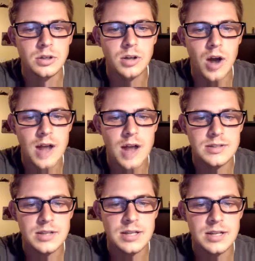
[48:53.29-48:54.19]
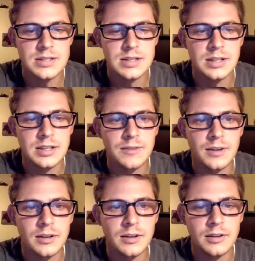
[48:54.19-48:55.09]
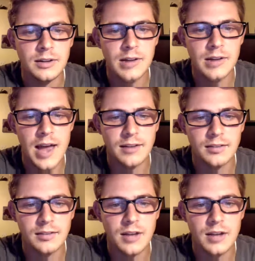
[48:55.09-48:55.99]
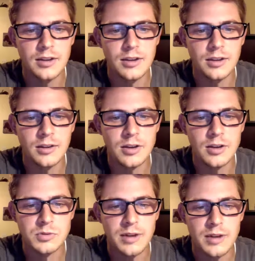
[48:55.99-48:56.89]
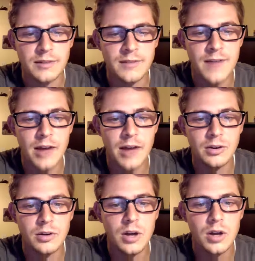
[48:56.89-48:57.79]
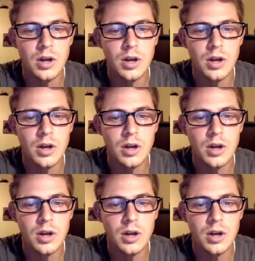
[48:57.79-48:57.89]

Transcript: cost is significantly less than the customer lifetime value,